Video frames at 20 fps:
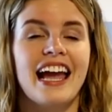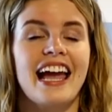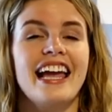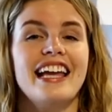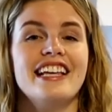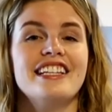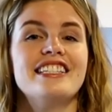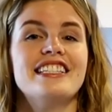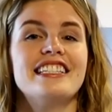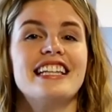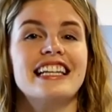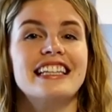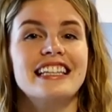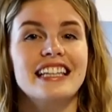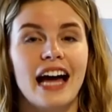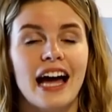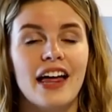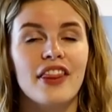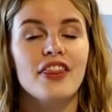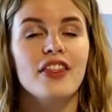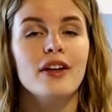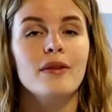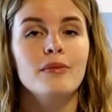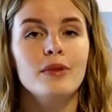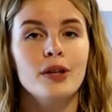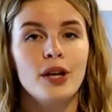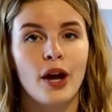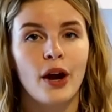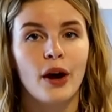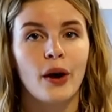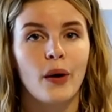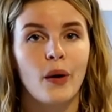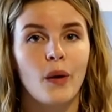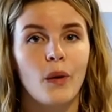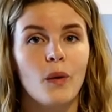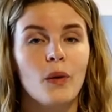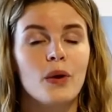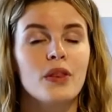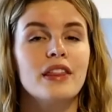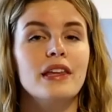is to let them
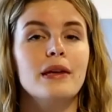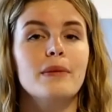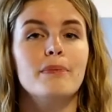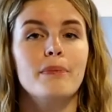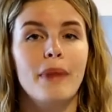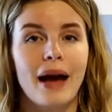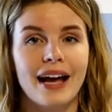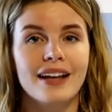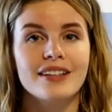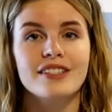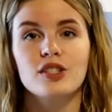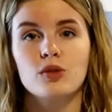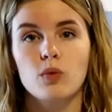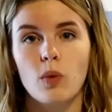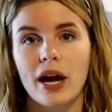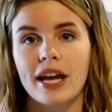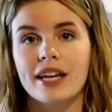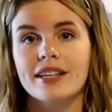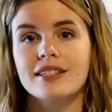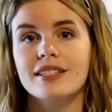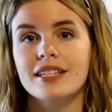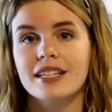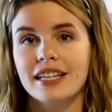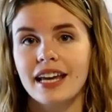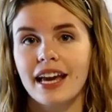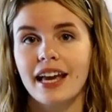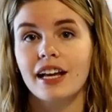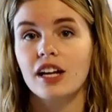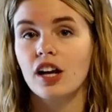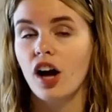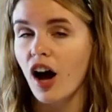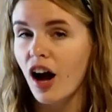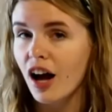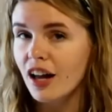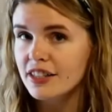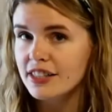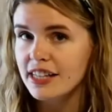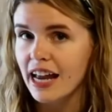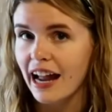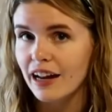know the best ways to get in
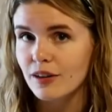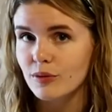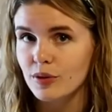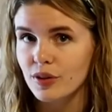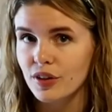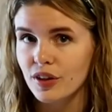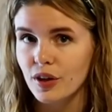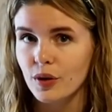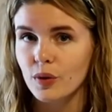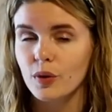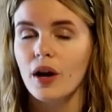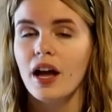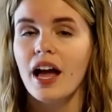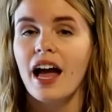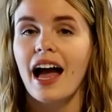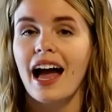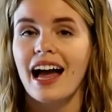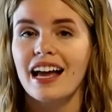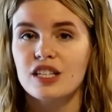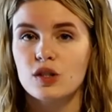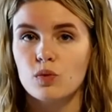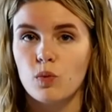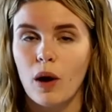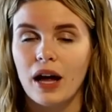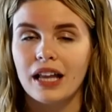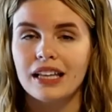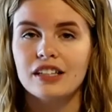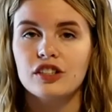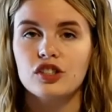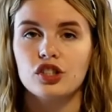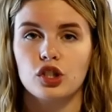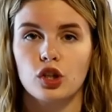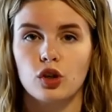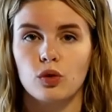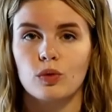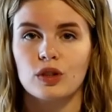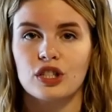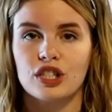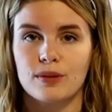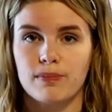contact with you, as well as your
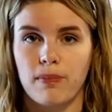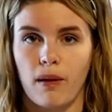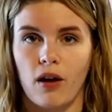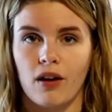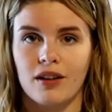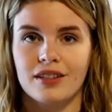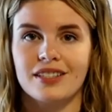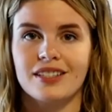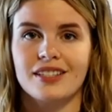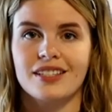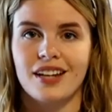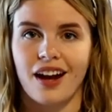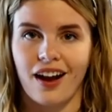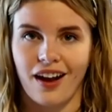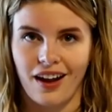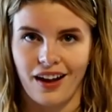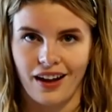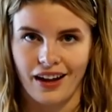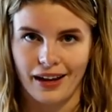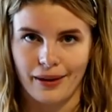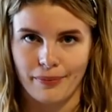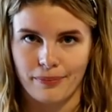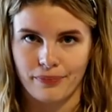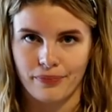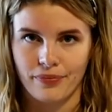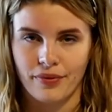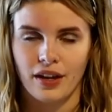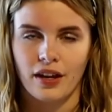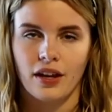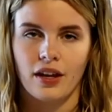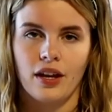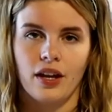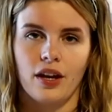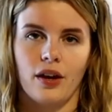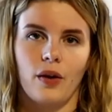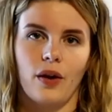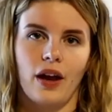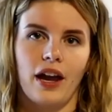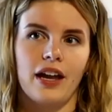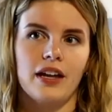response time.
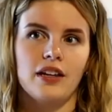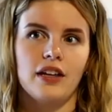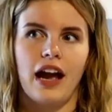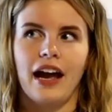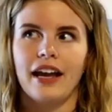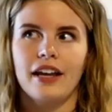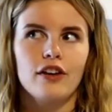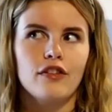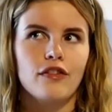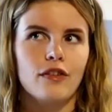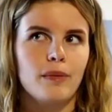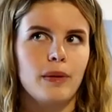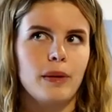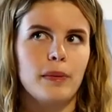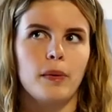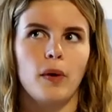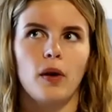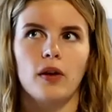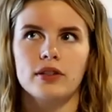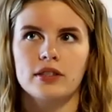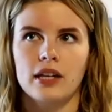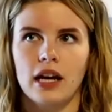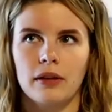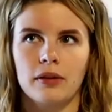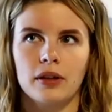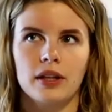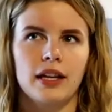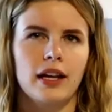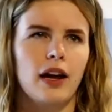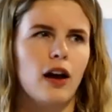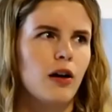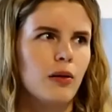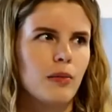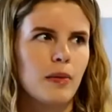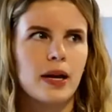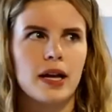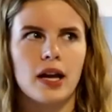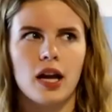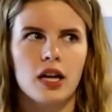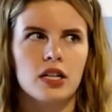Okay, I hear from people all the time. They're like, oh
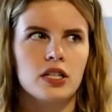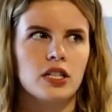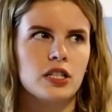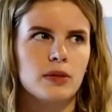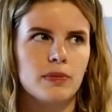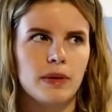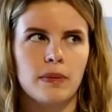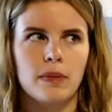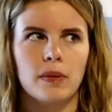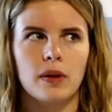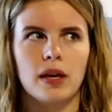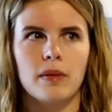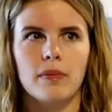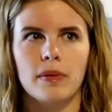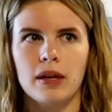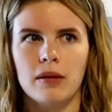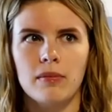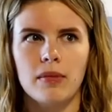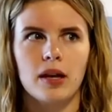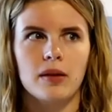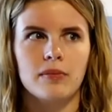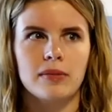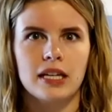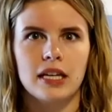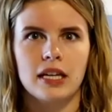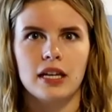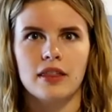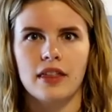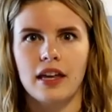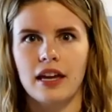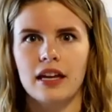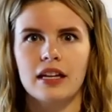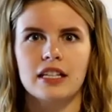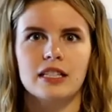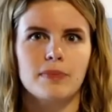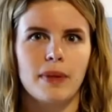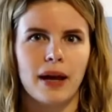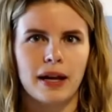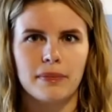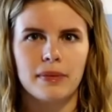my gosh, these people keep emailing me. They
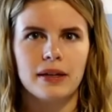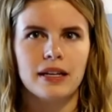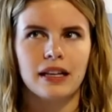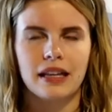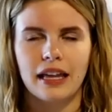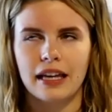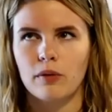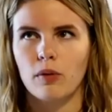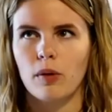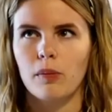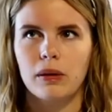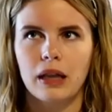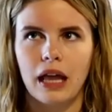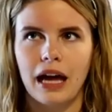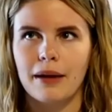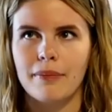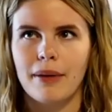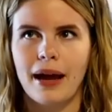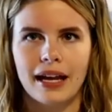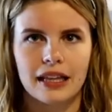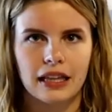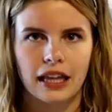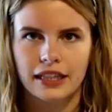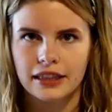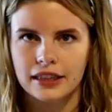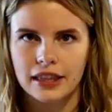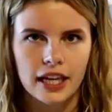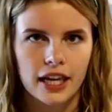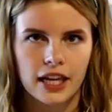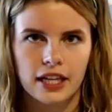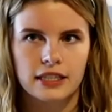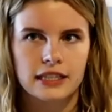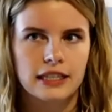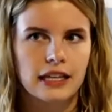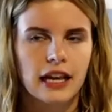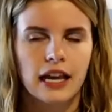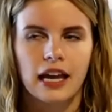expect me to like reply back like this.